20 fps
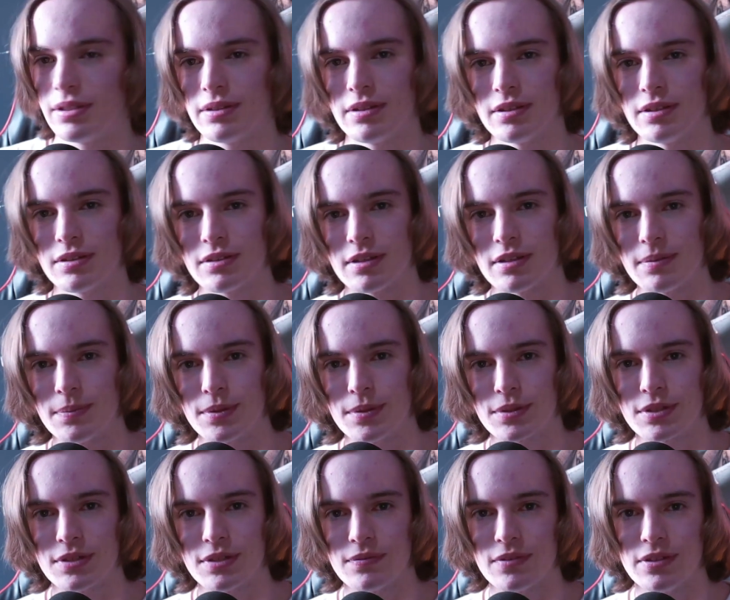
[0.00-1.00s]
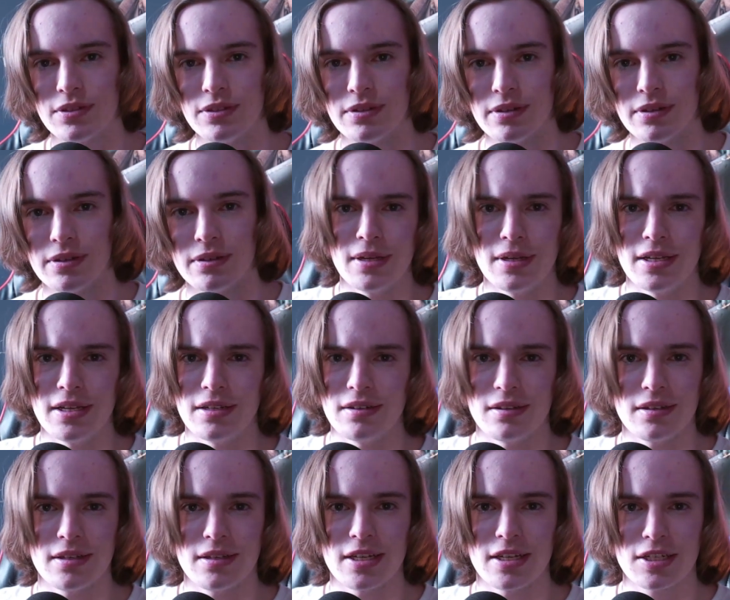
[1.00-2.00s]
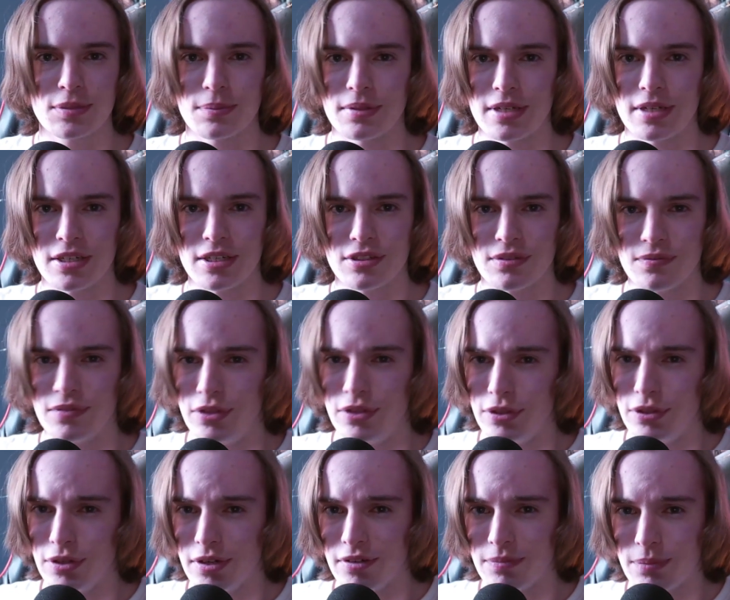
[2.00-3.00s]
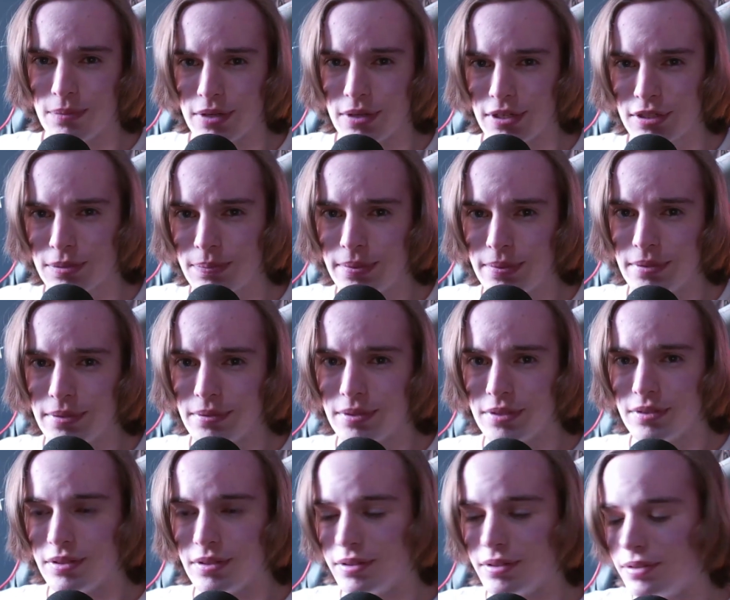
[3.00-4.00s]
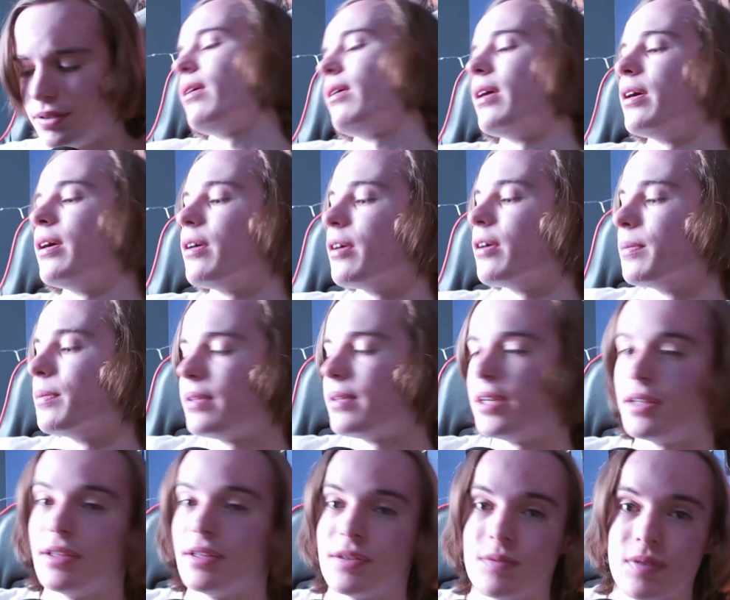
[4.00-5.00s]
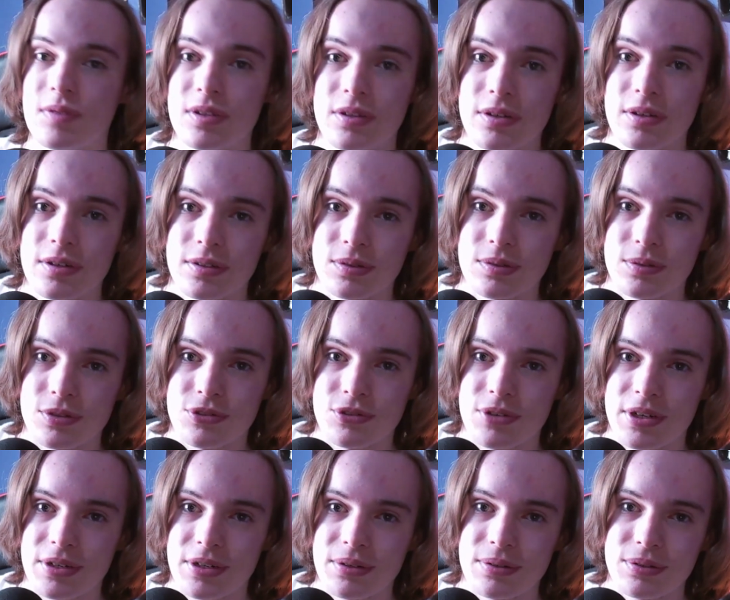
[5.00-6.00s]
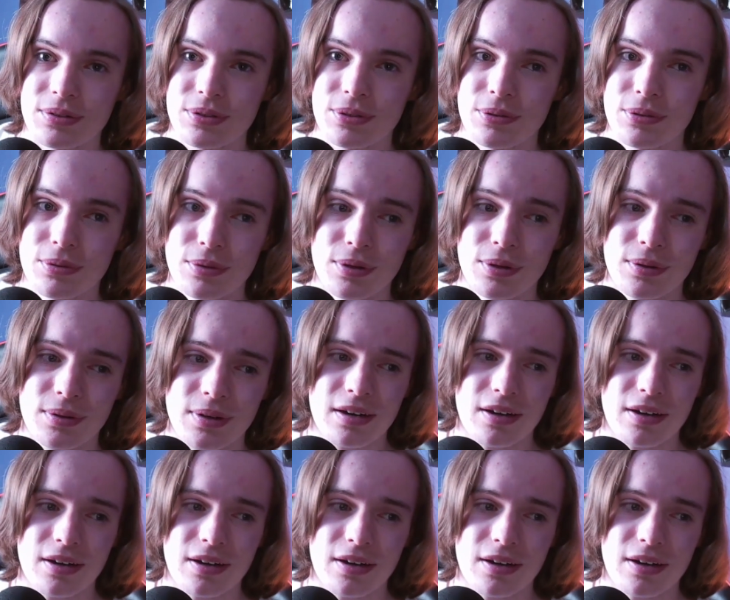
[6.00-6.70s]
this unboxing video and explanation video of my experiences. I hope that this video is not dragging on too long.